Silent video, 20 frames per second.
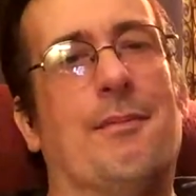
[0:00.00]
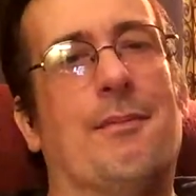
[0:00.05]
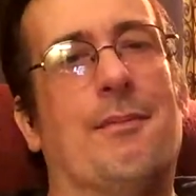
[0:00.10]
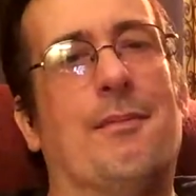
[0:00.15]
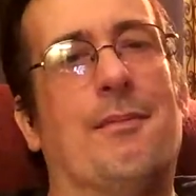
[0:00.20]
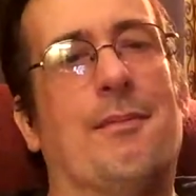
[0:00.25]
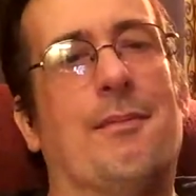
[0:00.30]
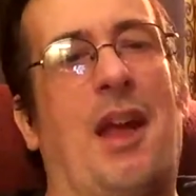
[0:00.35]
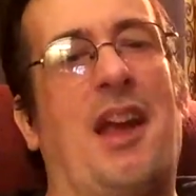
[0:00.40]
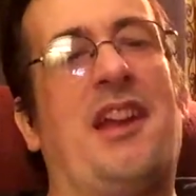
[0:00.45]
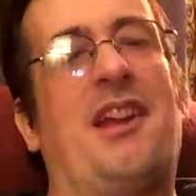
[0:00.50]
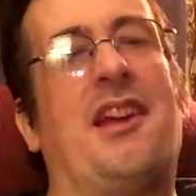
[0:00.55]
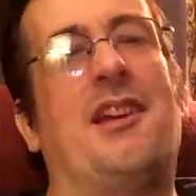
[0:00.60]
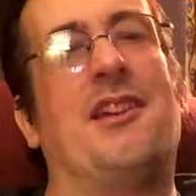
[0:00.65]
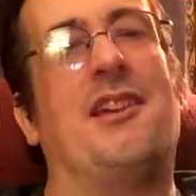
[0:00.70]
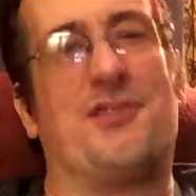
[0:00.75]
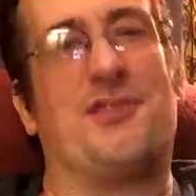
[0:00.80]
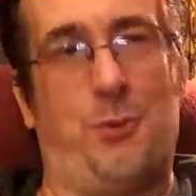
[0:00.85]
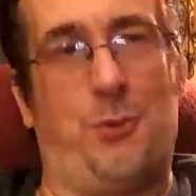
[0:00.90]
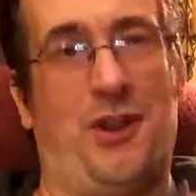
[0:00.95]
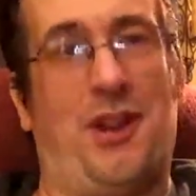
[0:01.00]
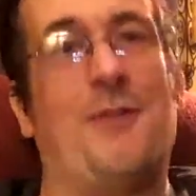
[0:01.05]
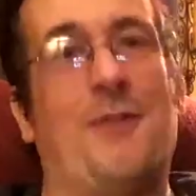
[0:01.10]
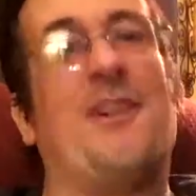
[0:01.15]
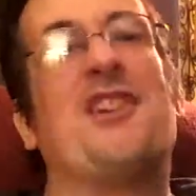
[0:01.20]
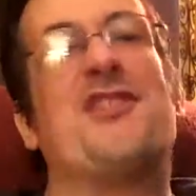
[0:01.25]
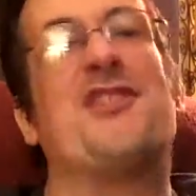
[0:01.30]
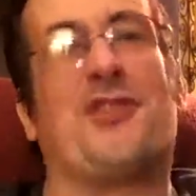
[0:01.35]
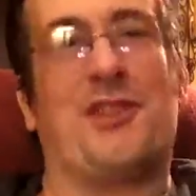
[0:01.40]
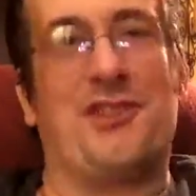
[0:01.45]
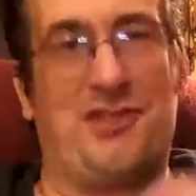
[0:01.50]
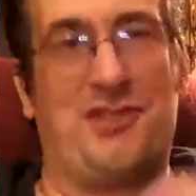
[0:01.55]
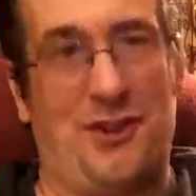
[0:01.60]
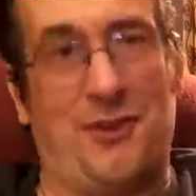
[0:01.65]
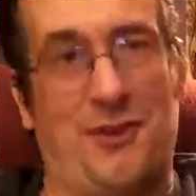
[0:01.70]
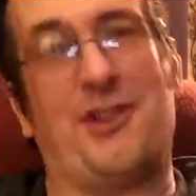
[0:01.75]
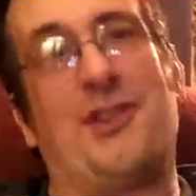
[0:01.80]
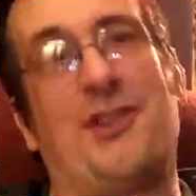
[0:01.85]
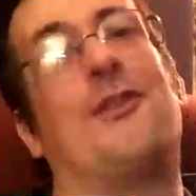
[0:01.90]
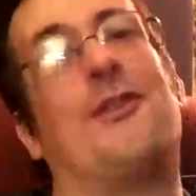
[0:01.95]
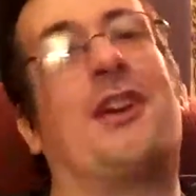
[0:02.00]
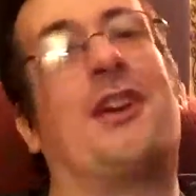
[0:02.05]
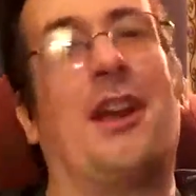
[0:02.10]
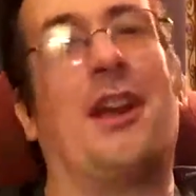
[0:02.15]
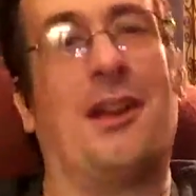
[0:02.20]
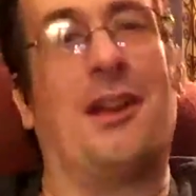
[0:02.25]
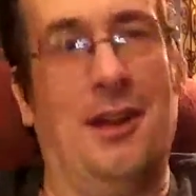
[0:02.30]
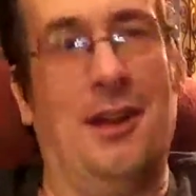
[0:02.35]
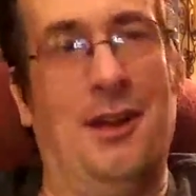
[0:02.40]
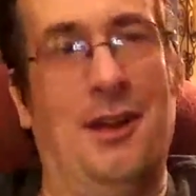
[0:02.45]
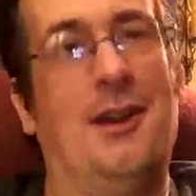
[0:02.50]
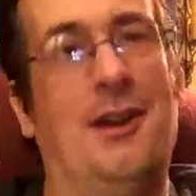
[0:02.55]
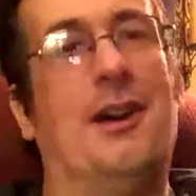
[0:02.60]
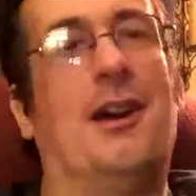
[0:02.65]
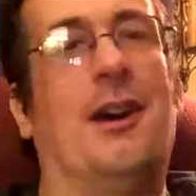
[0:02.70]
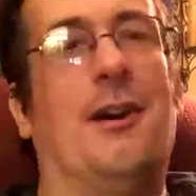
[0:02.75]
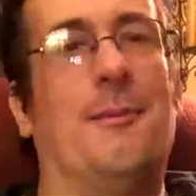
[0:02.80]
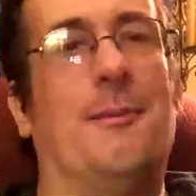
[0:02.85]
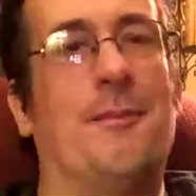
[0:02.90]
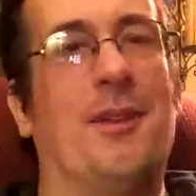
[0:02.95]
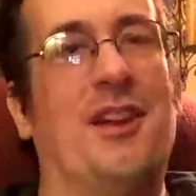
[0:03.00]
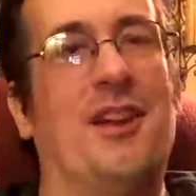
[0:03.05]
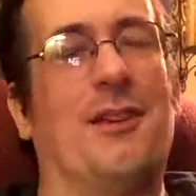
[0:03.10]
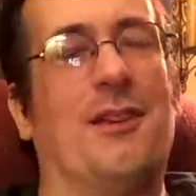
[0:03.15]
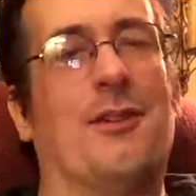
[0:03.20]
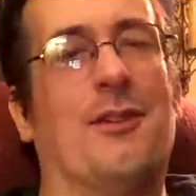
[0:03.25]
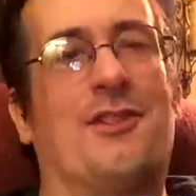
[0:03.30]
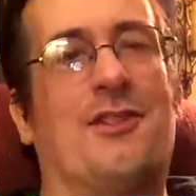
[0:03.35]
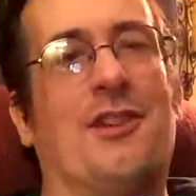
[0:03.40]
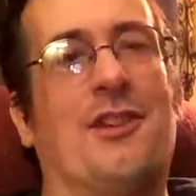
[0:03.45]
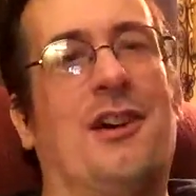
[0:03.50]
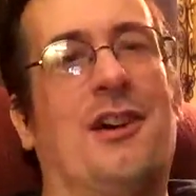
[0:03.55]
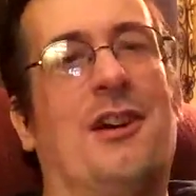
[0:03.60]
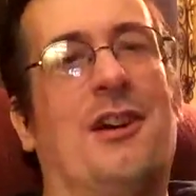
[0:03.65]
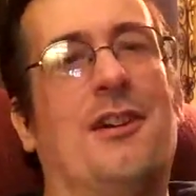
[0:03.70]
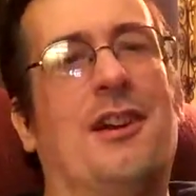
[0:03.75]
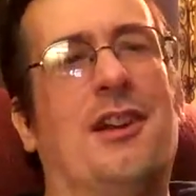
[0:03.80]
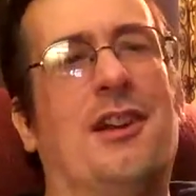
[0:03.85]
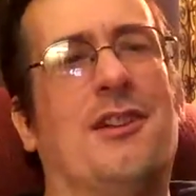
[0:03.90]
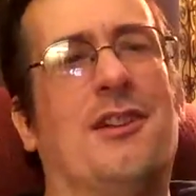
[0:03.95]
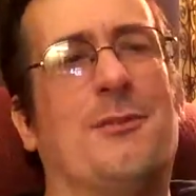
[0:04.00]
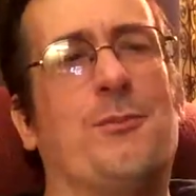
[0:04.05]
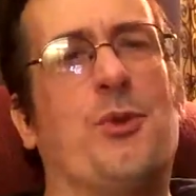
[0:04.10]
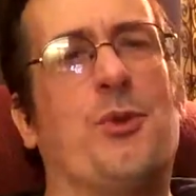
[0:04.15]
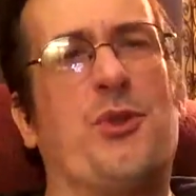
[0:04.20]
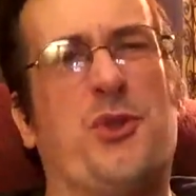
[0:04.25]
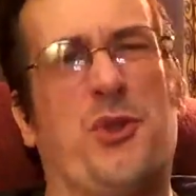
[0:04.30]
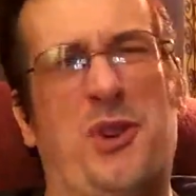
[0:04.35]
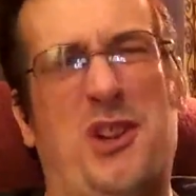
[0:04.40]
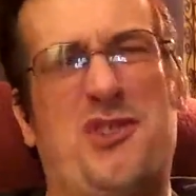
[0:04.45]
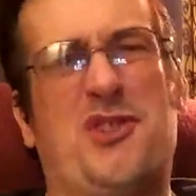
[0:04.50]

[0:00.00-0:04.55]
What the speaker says: his work eventually started looking. It looked more traditional,